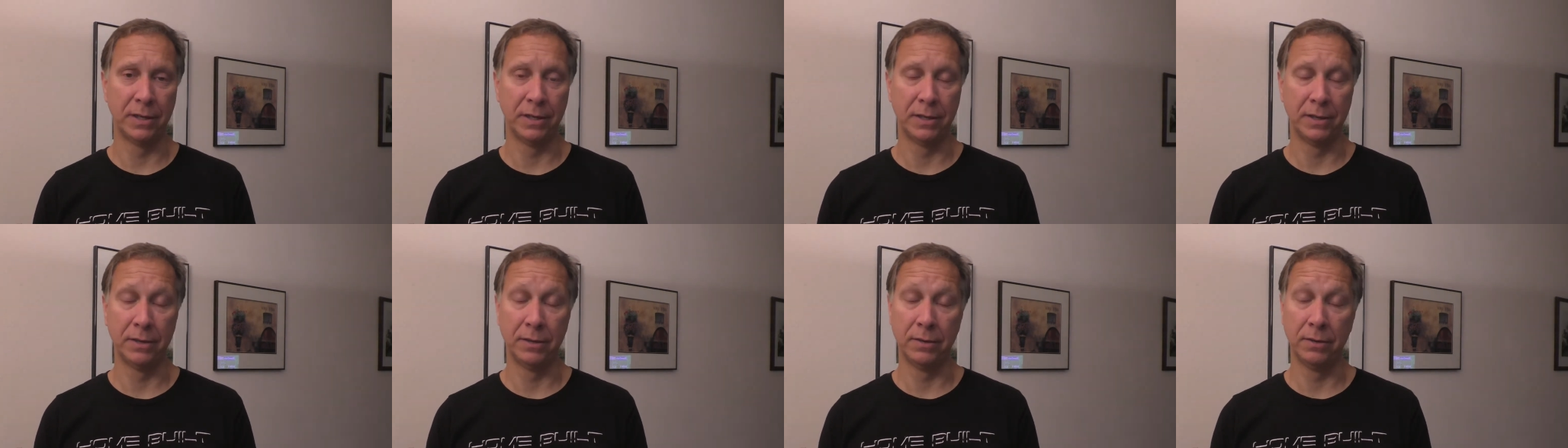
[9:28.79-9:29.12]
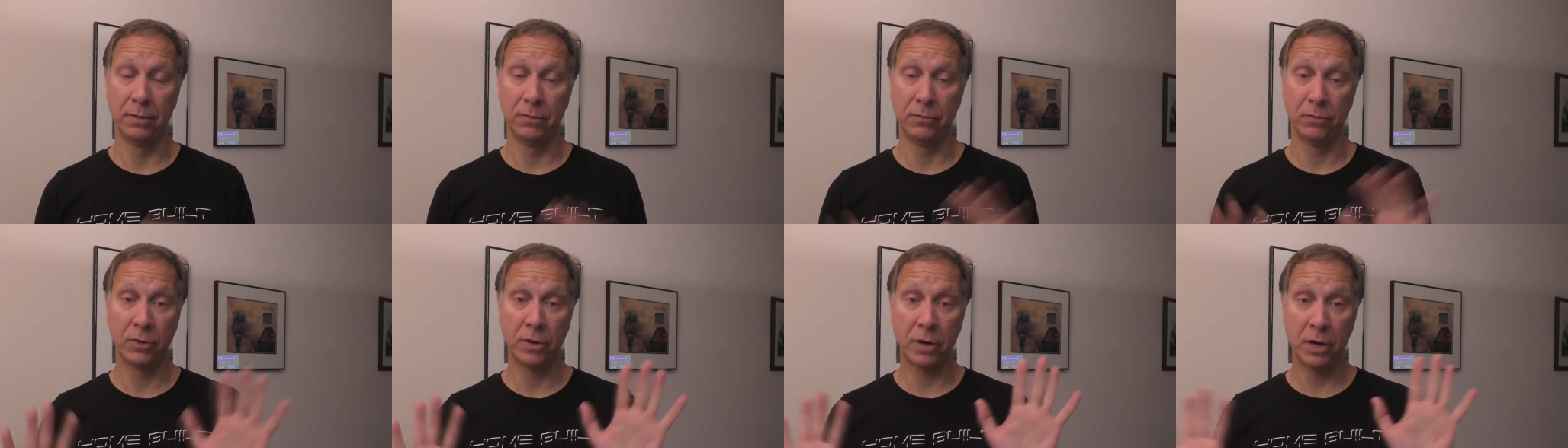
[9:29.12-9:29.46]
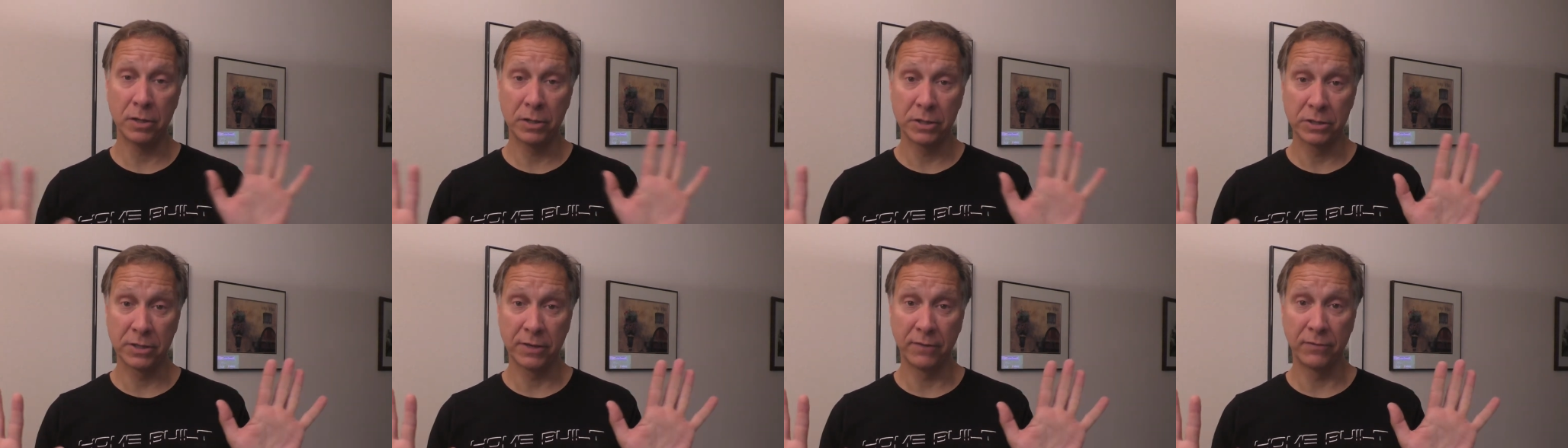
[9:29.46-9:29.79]
and
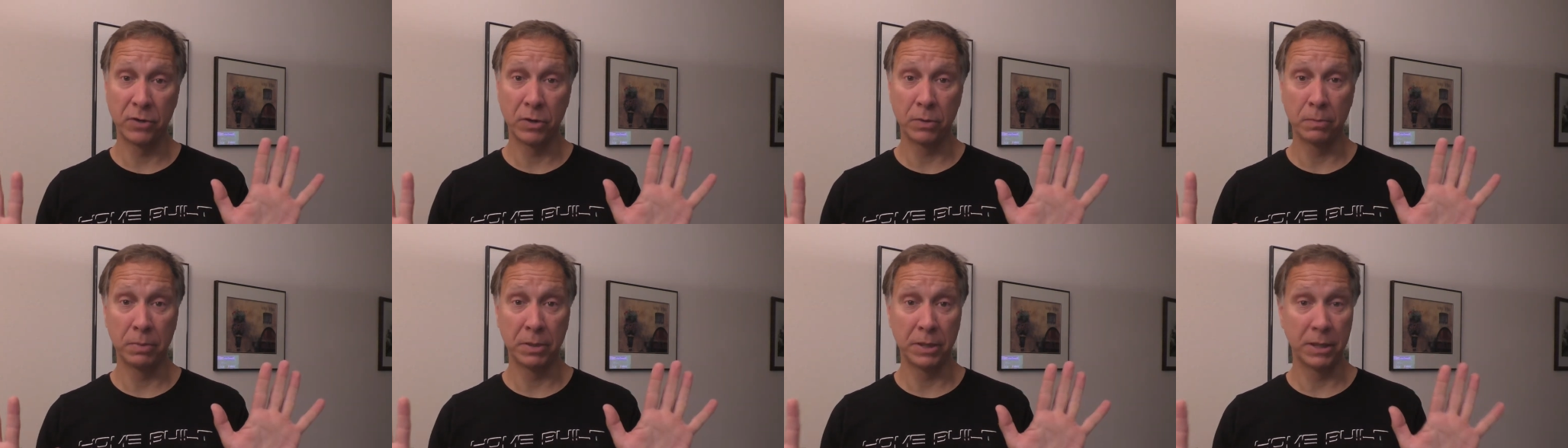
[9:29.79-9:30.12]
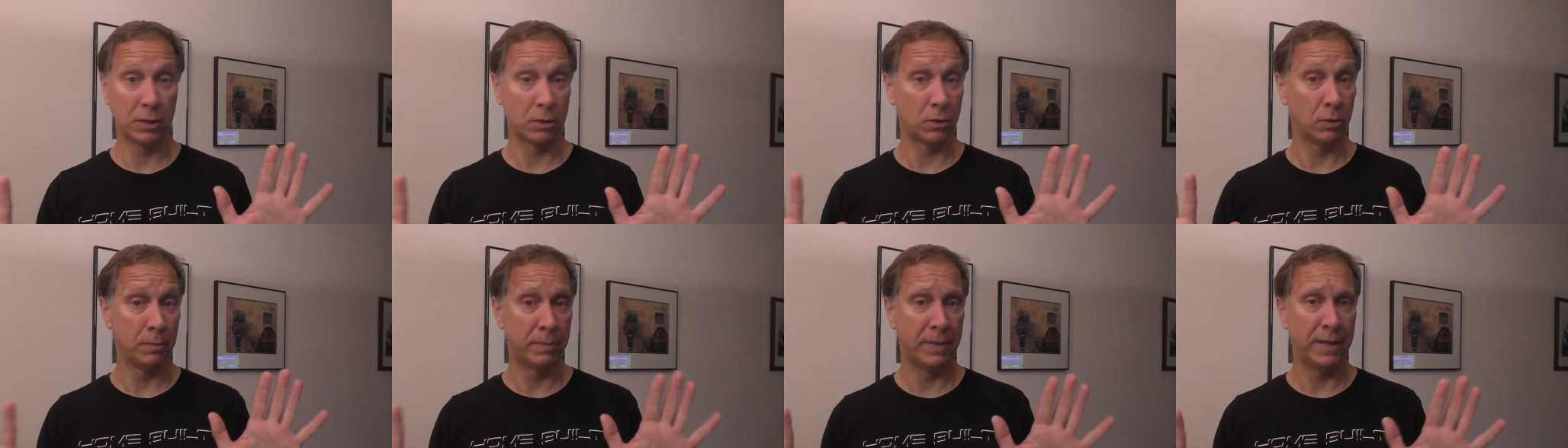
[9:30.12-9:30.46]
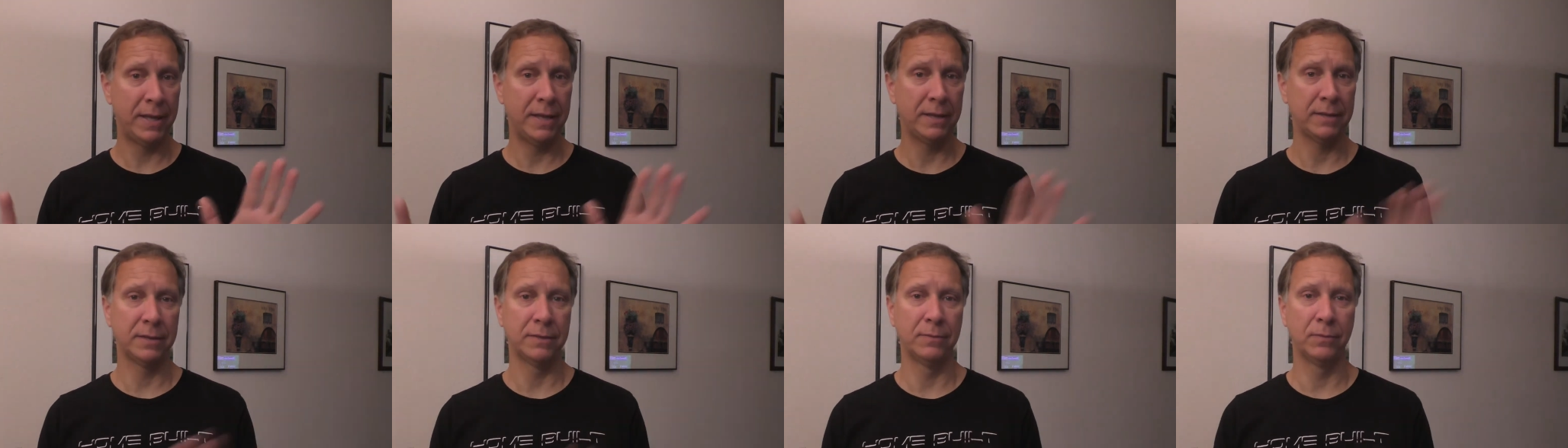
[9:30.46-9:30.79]
regardless of your political
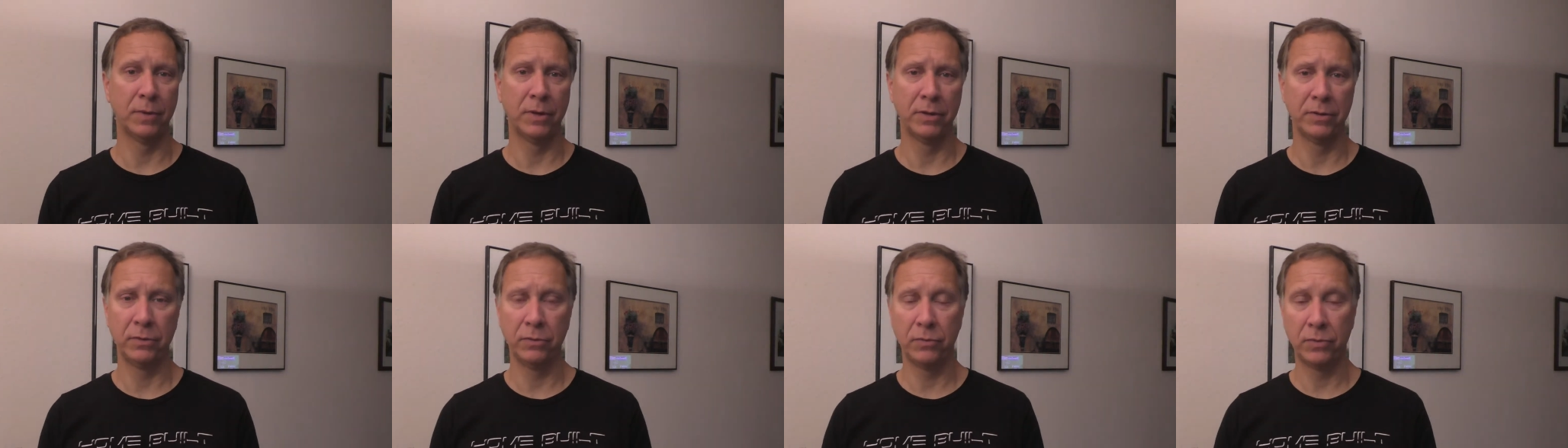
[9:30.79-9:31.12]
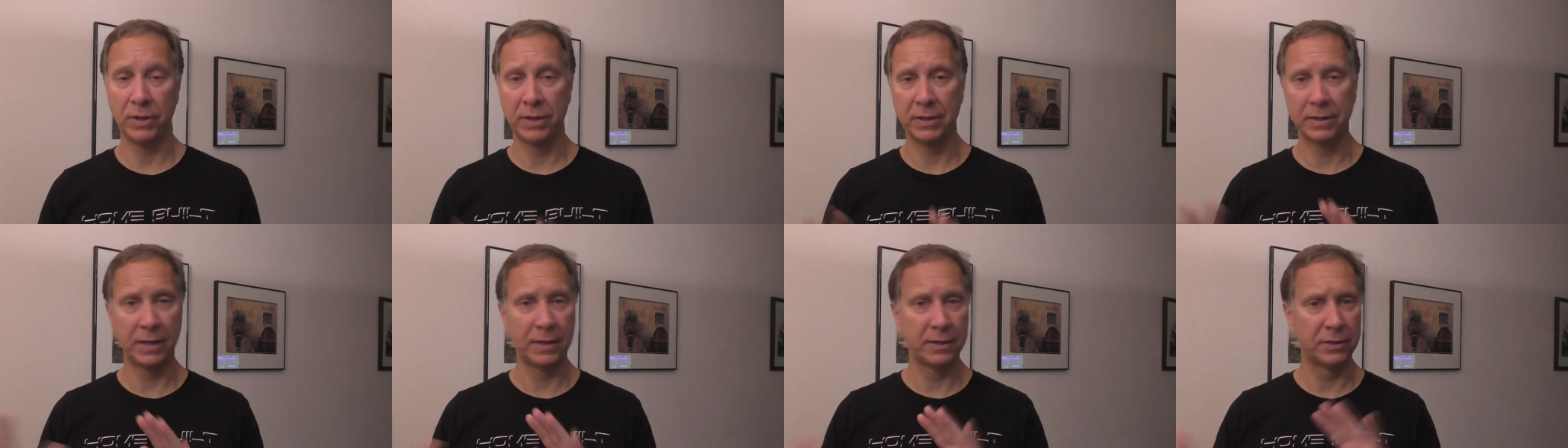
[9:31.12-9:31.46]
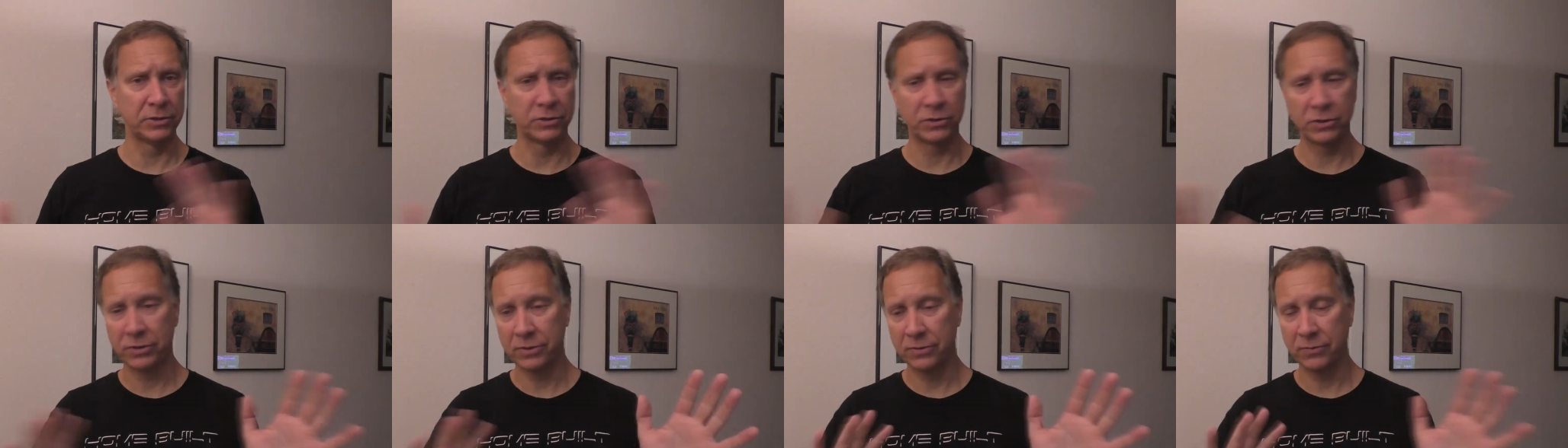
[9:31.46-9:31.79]
bent and whether you think they
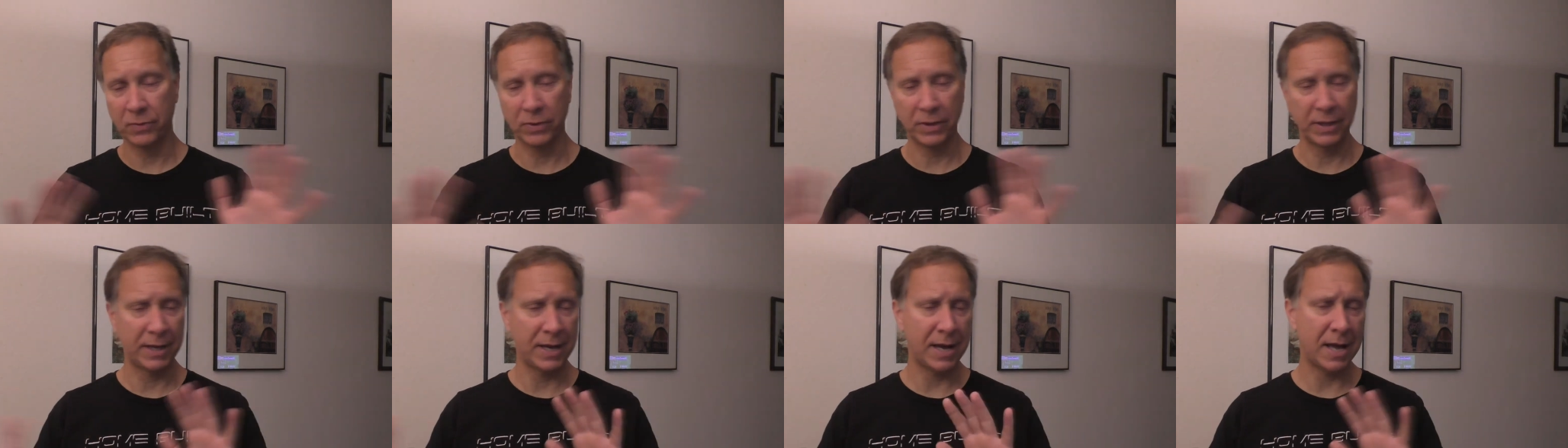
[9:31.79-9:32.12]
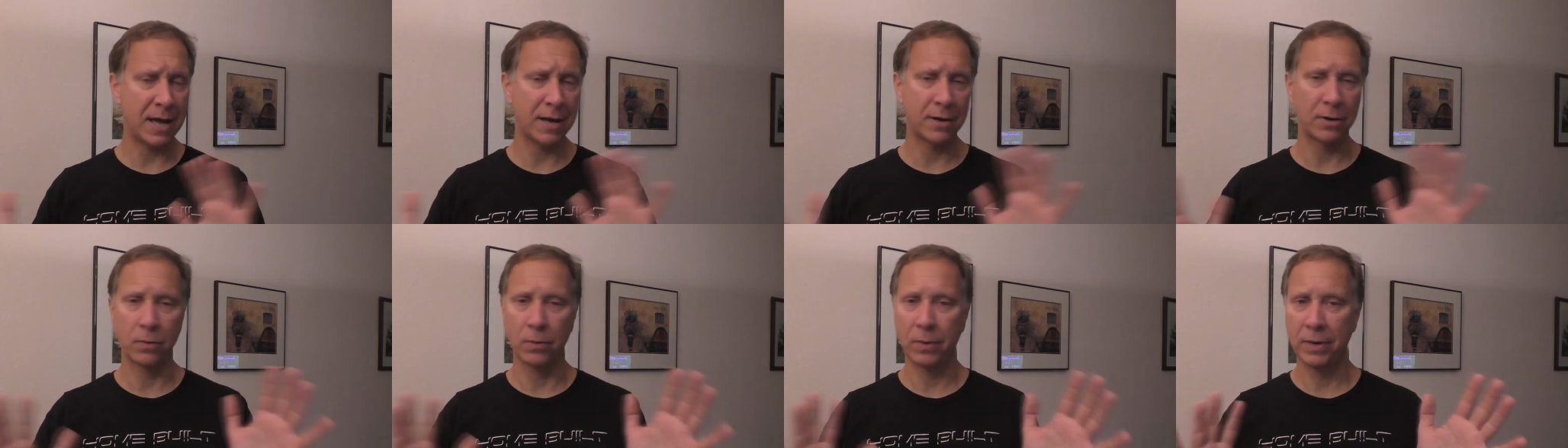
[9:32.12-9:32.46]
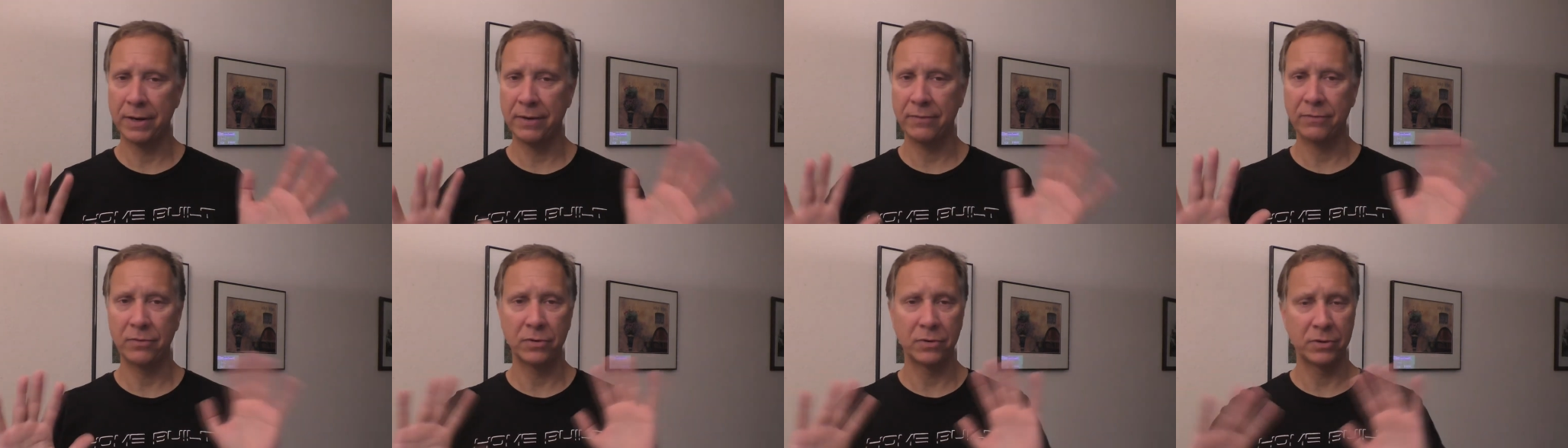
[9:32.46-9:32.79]
deserve what they got or
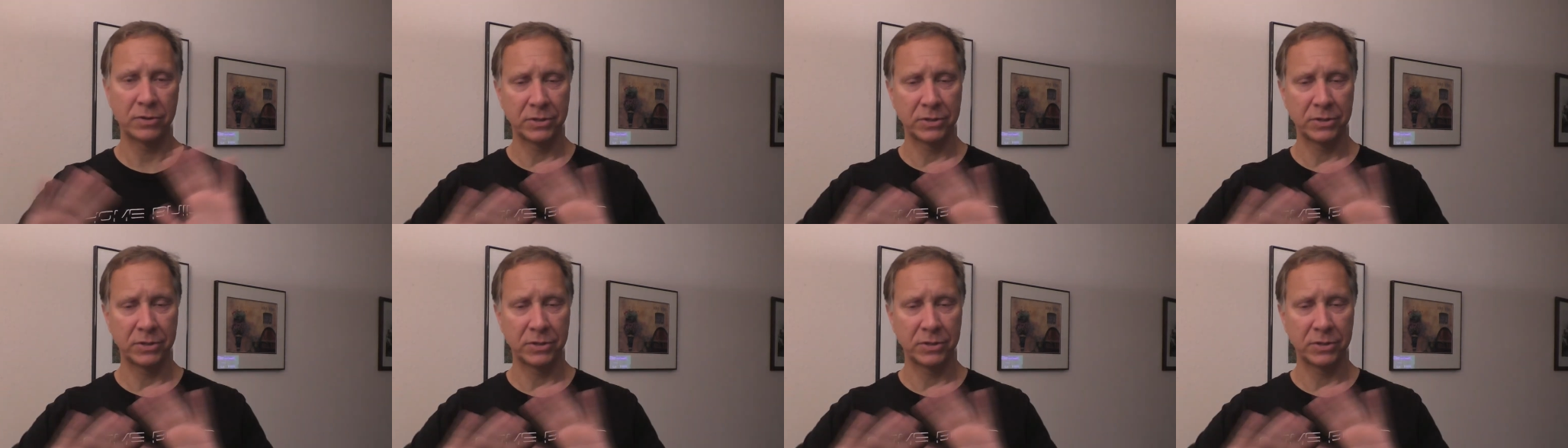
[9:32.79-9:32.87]
whatever,